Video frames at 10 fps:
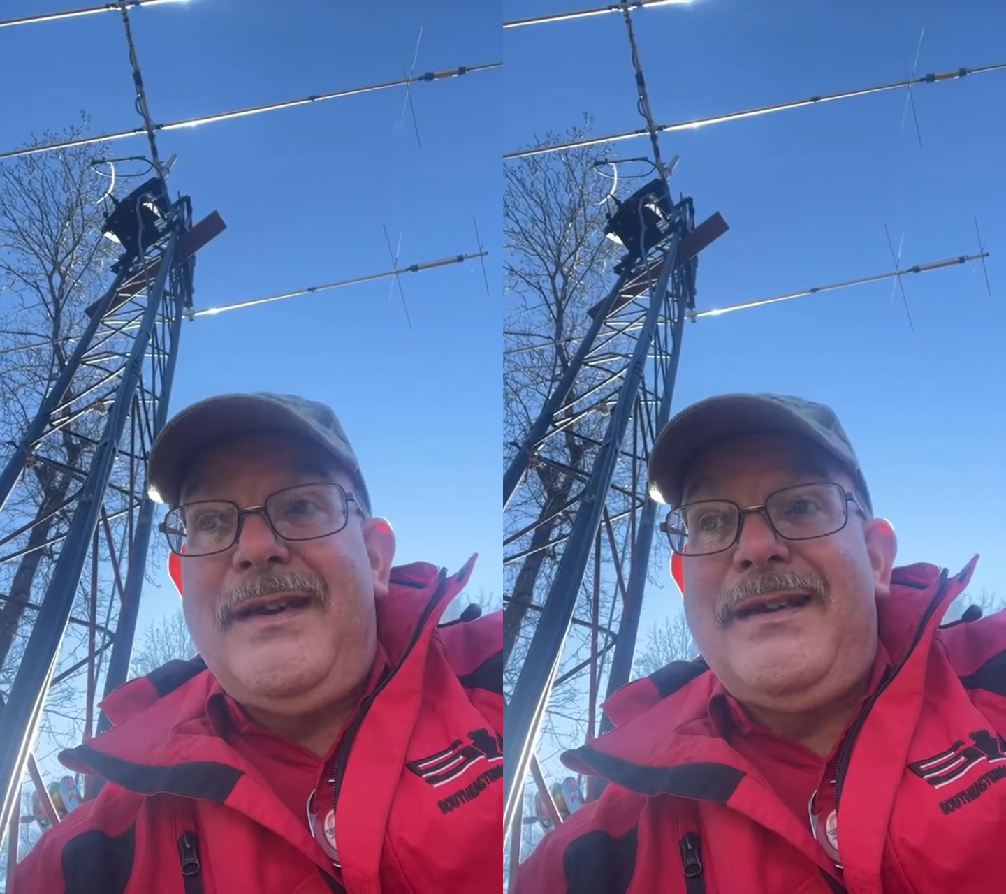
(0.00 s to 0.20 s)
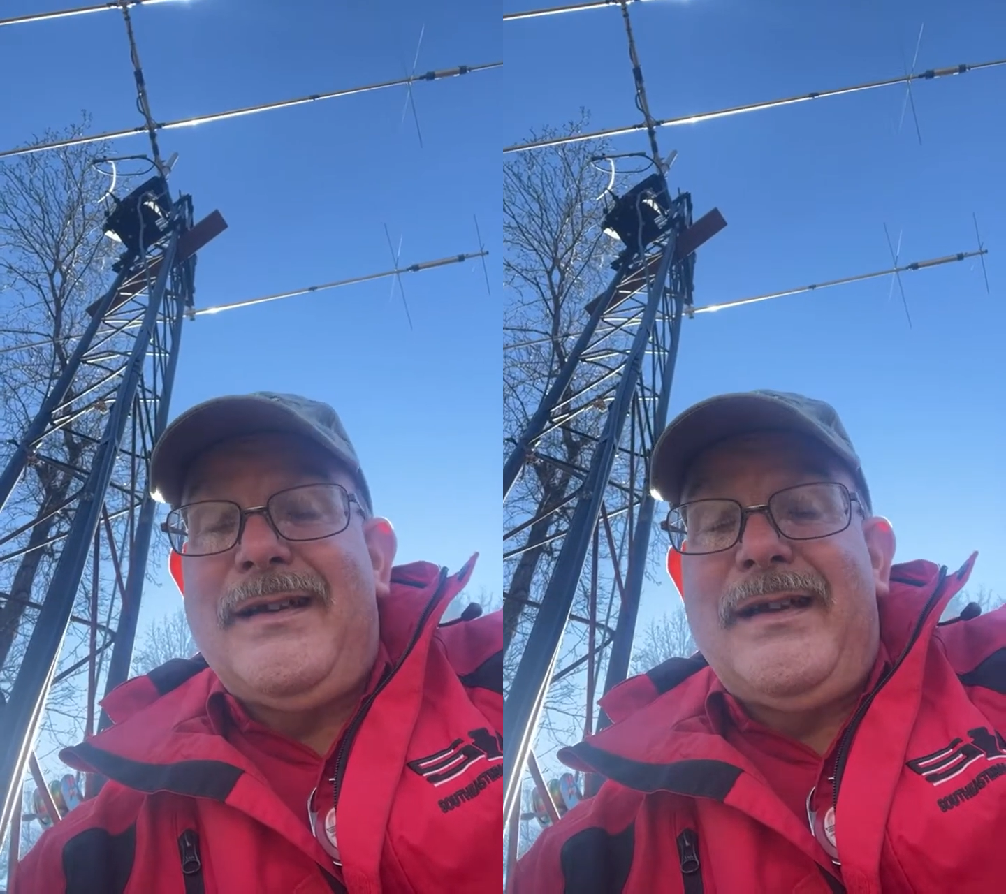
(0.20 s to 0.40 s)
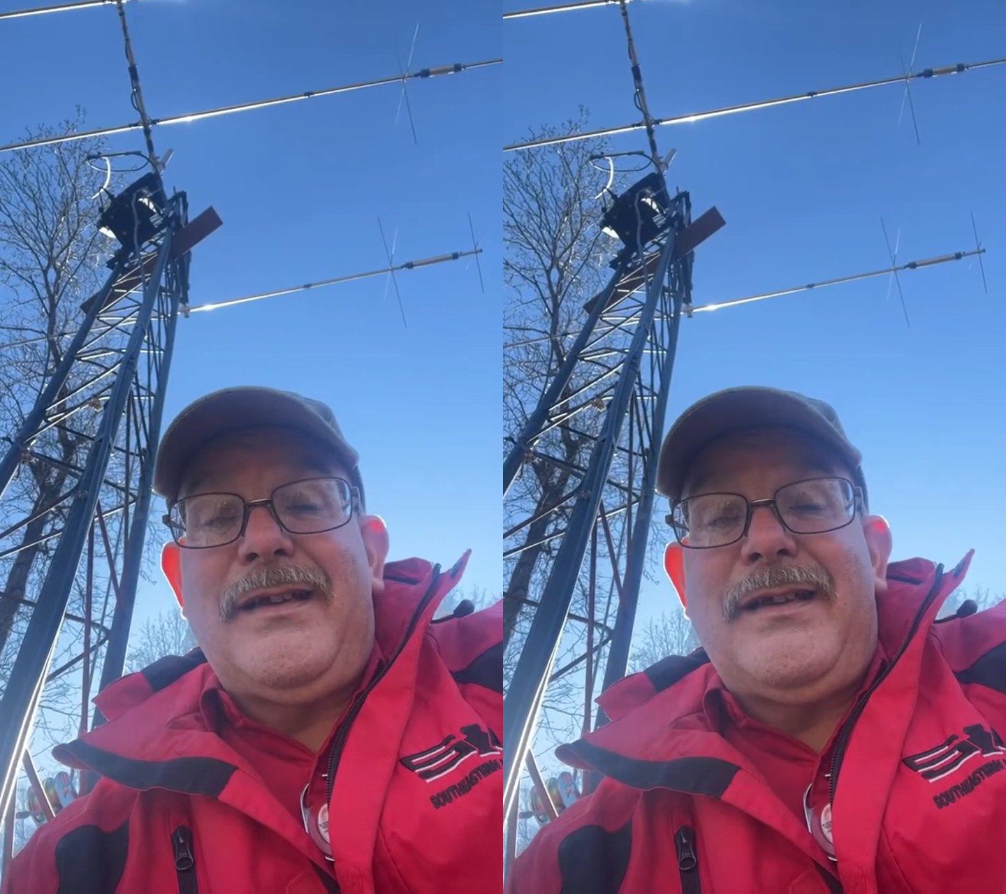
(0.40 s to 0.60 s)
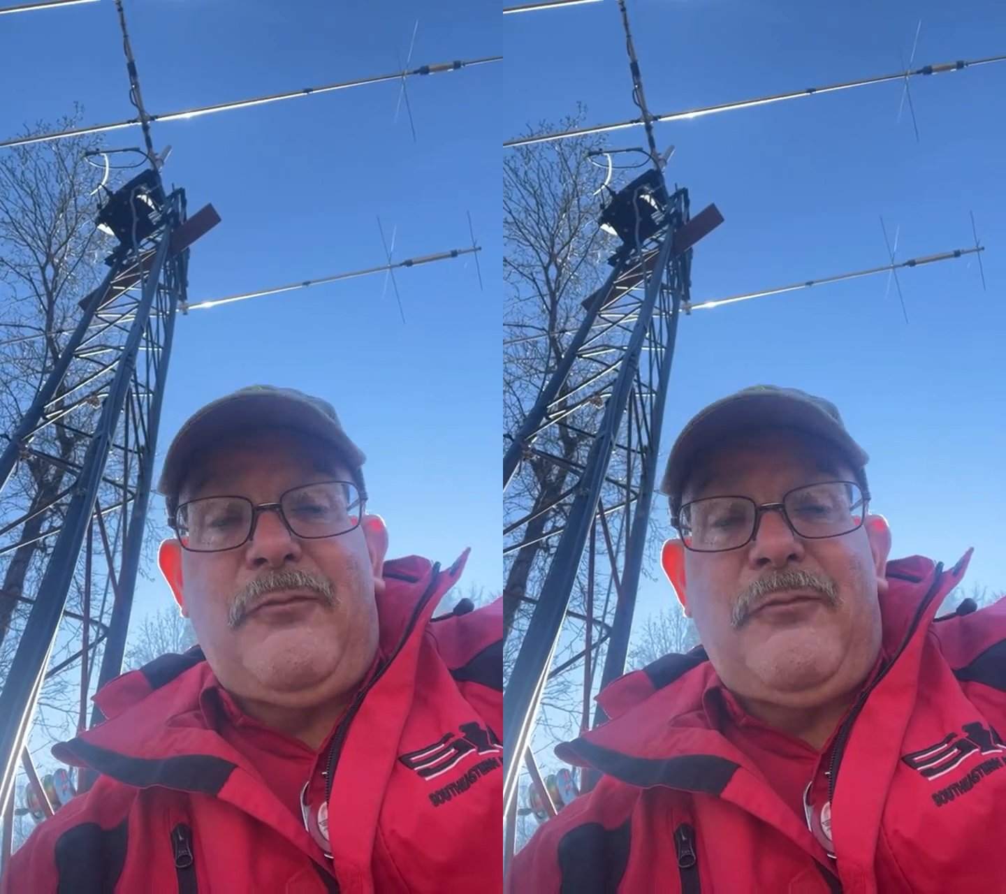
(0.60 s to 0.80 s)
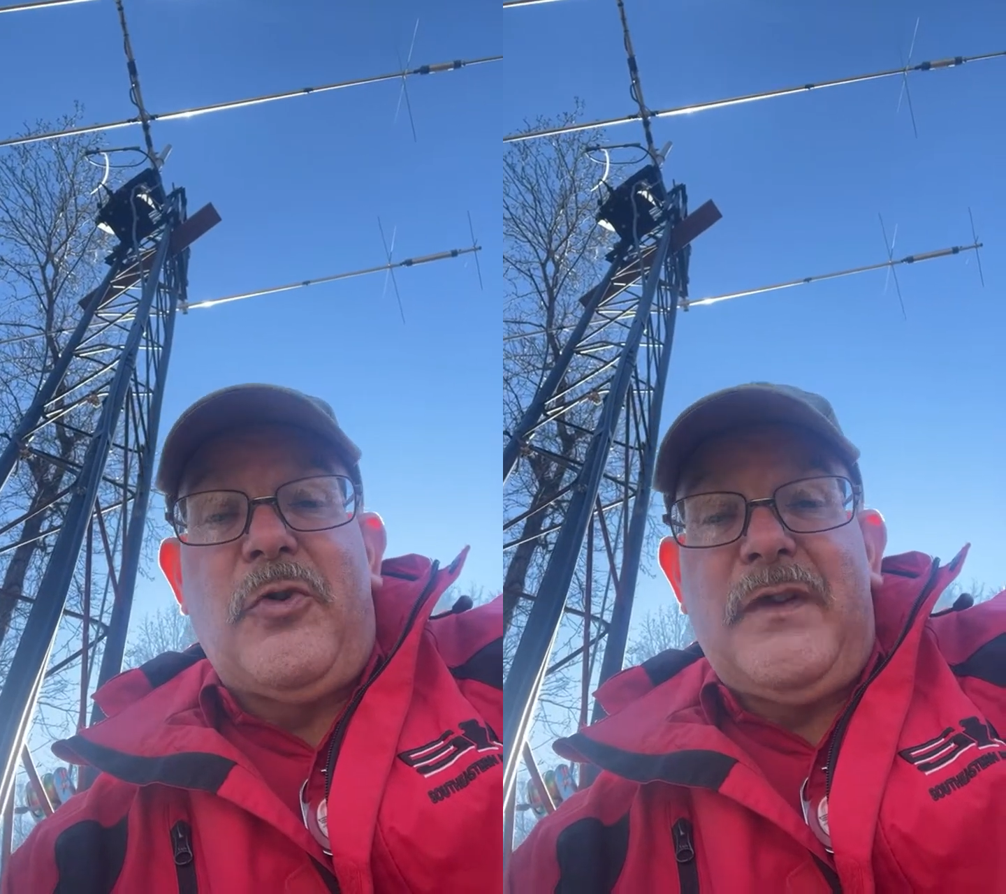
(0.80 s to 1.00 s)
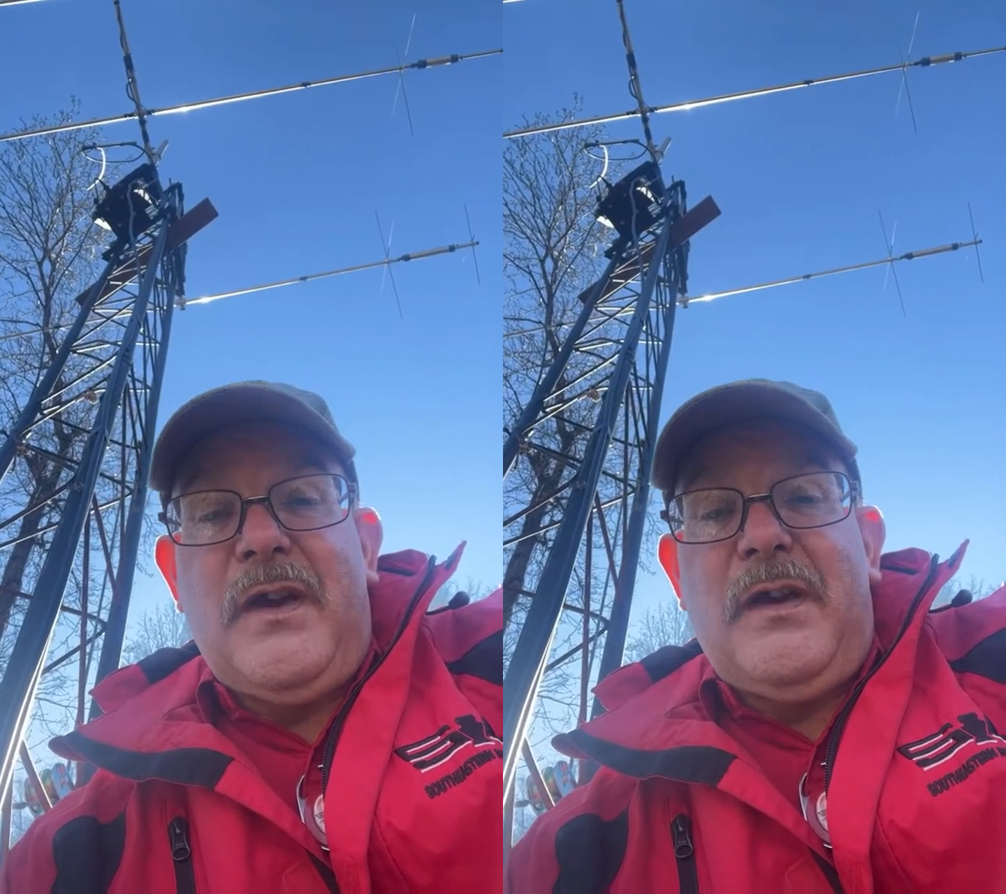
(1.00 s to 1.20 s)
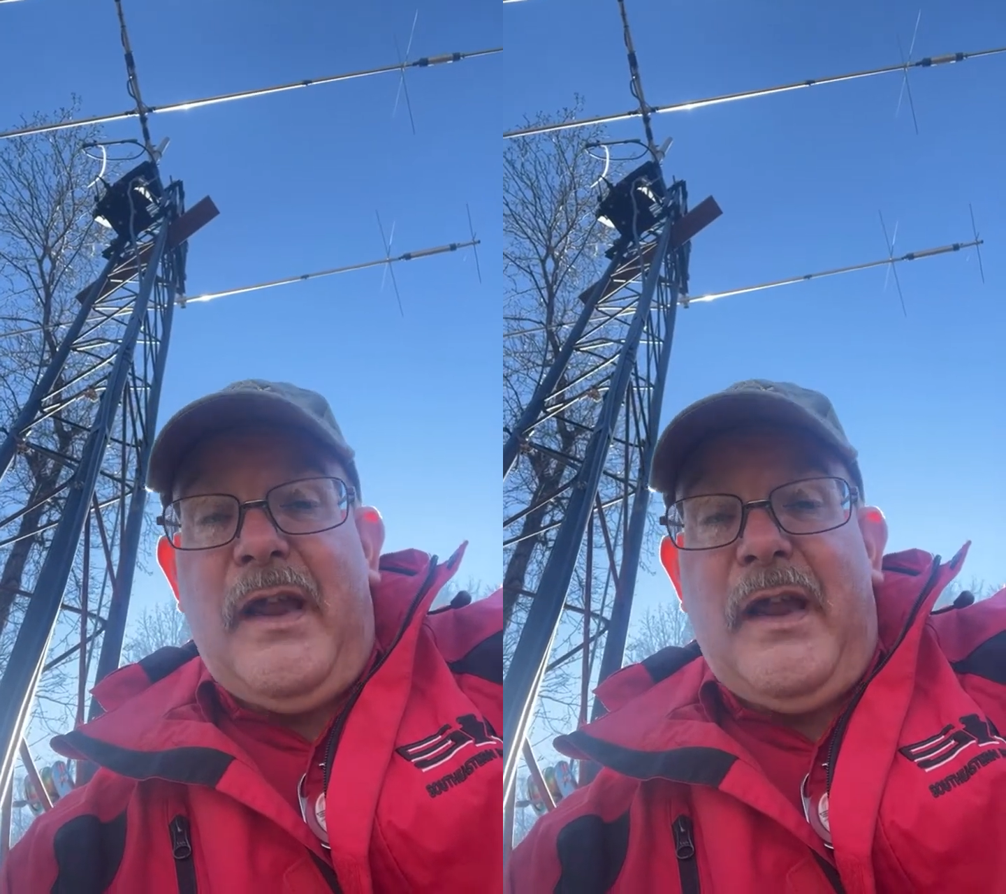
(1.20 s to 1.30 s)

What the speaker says: anything as far as an